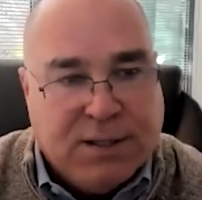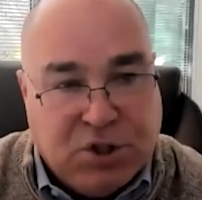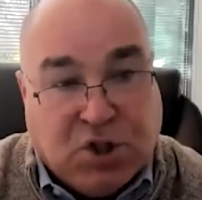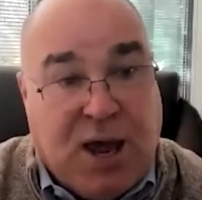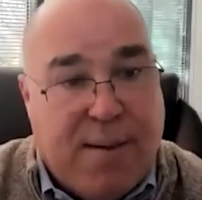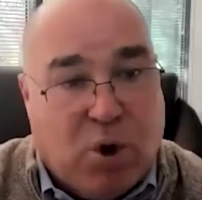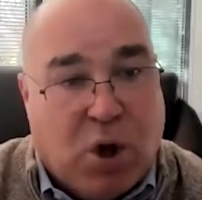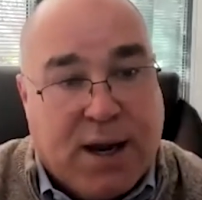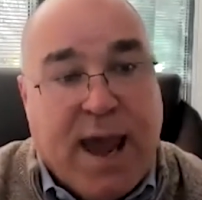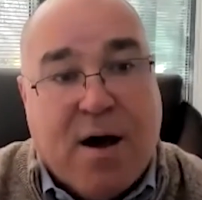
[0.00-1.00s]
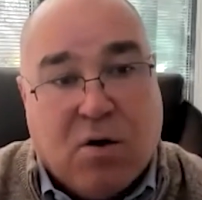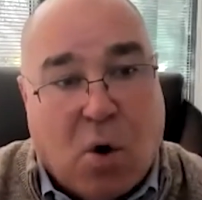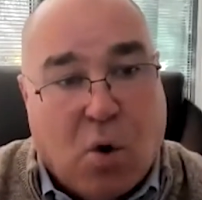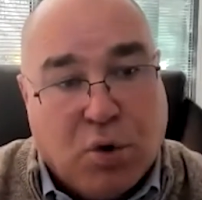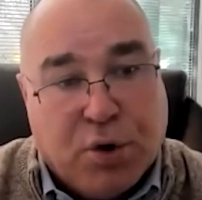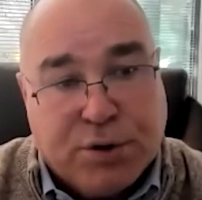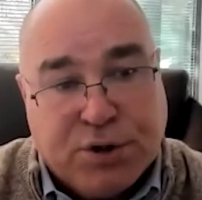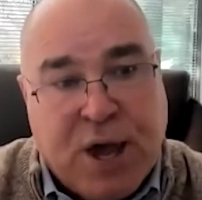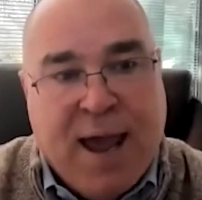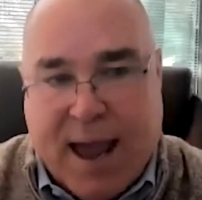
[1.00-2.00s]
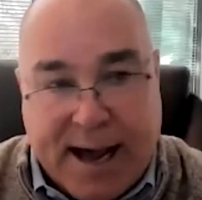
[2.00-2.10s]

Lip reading: stable account holders